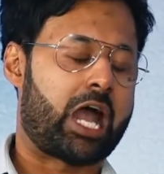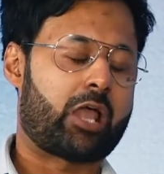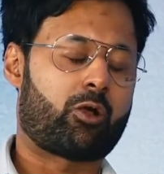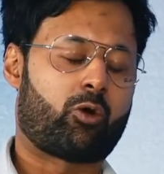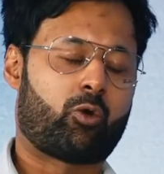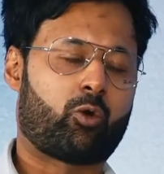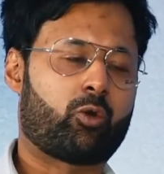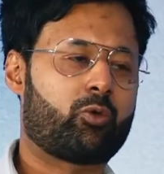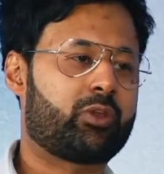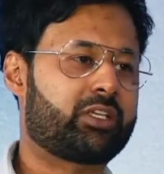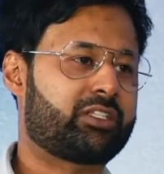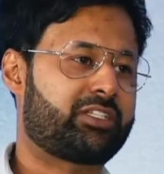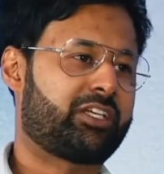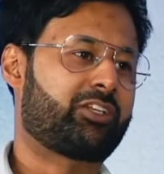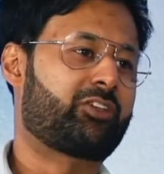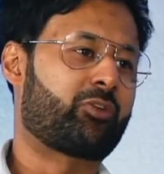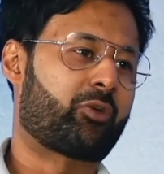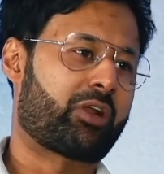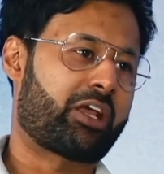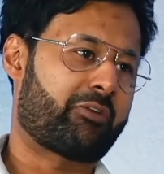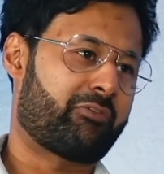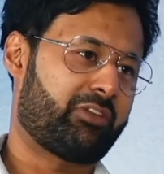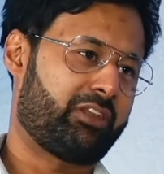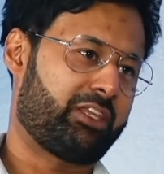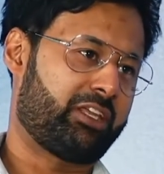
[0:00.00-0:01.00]
I always say,
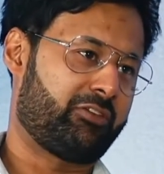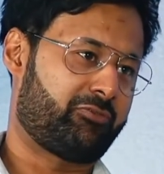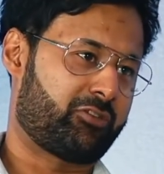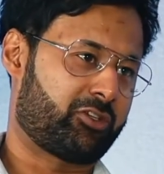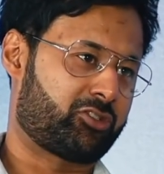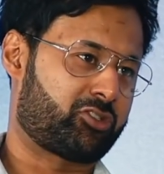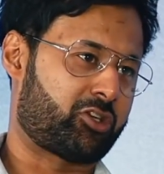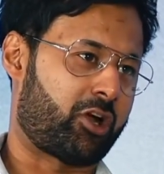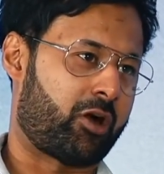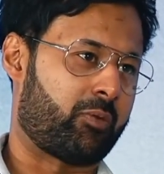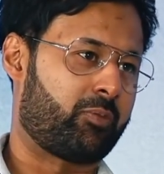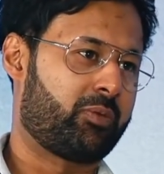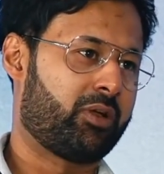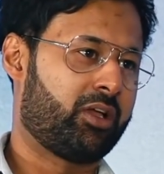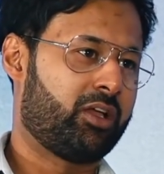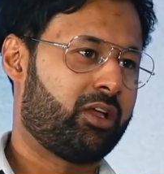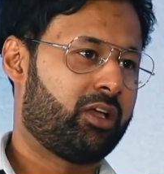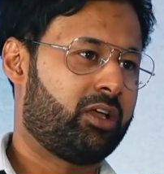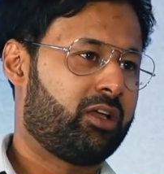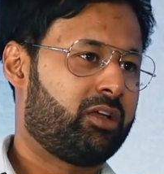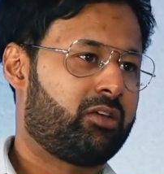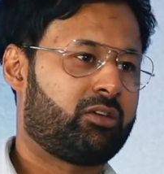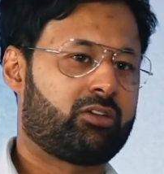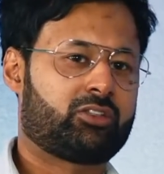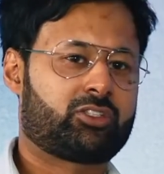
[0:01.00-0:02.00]
don't ever leave your job
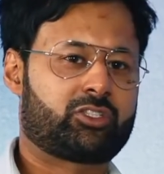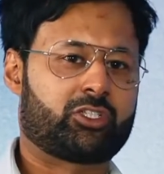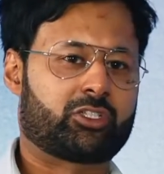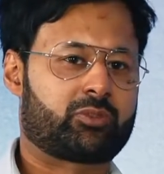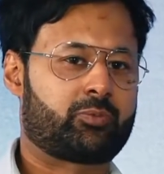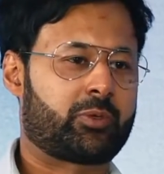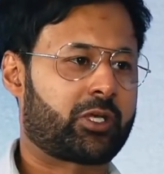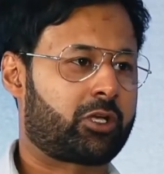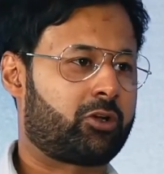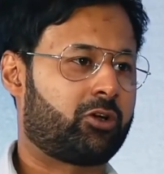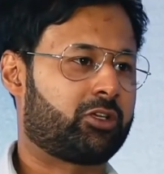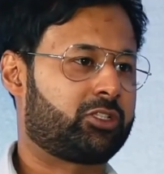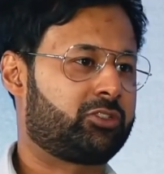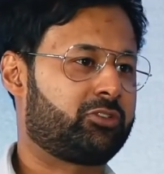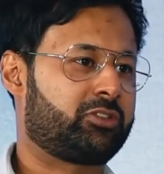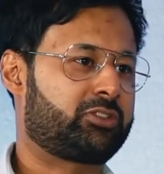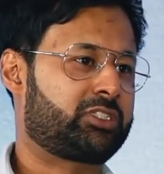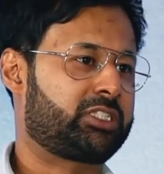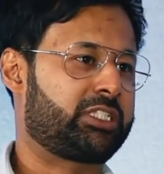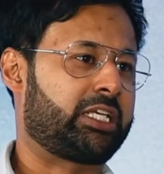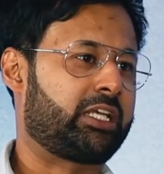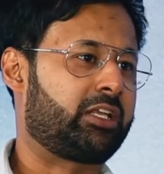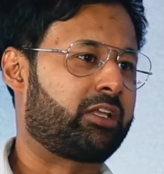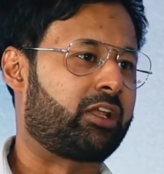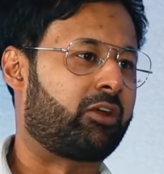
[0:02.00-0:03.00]
just because
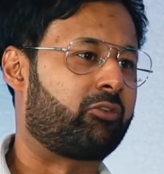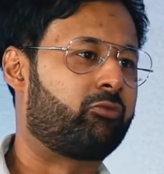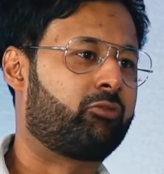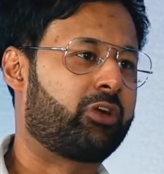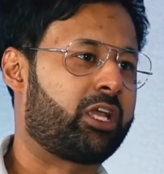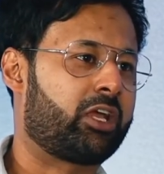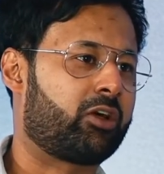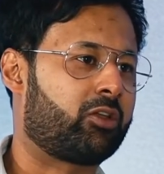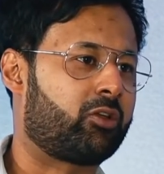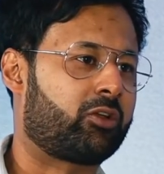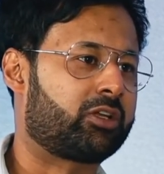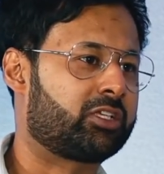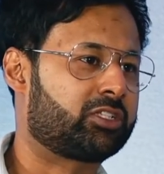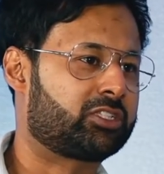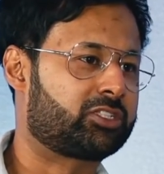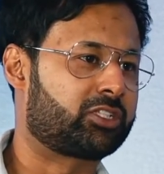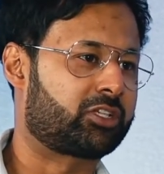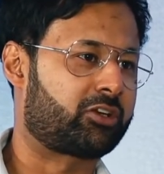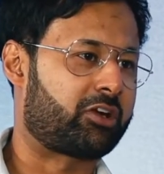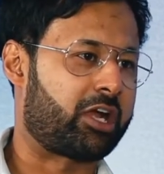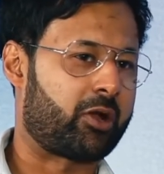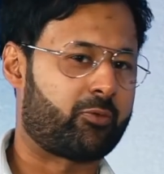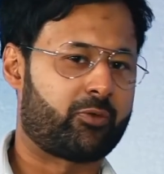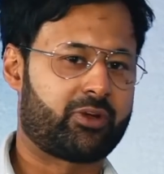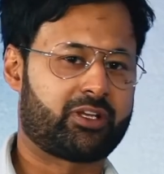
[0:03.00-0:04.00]
you've seen a reel on
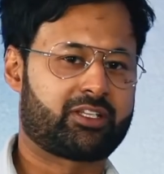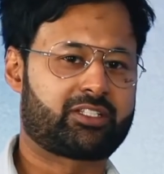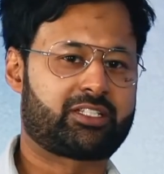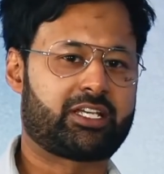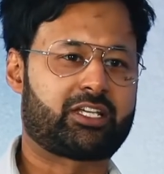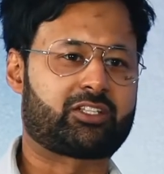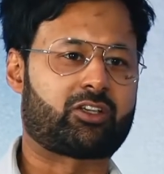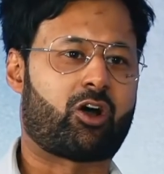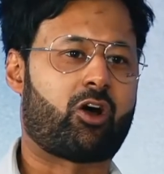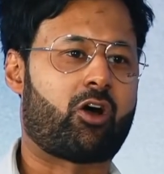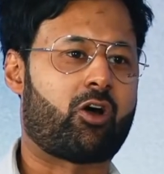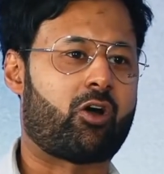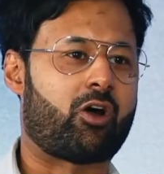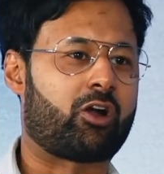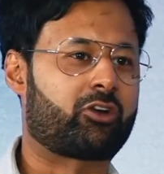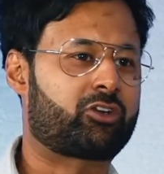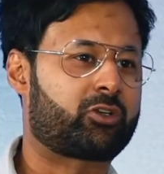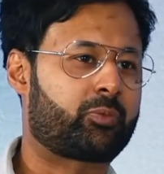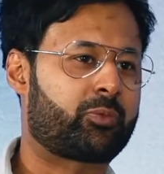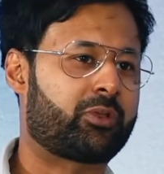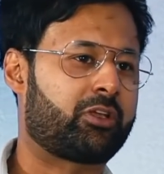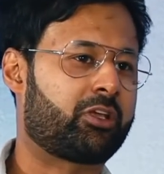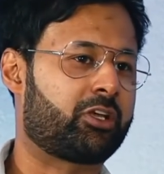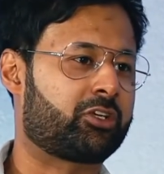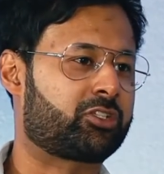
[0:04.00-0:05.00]
Instagram where he says, oh,
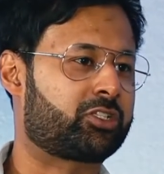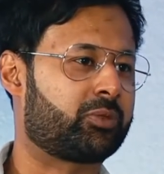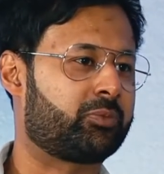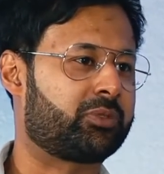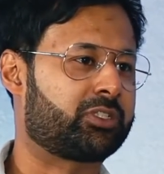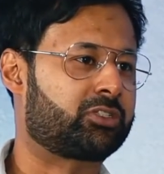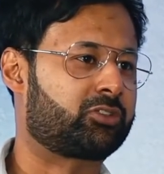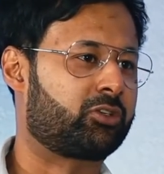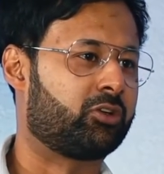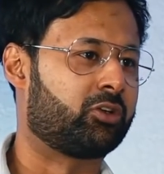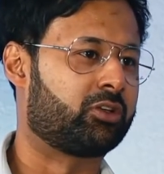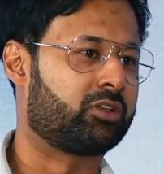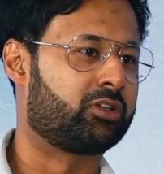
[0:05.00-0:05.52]
entrepreneurship is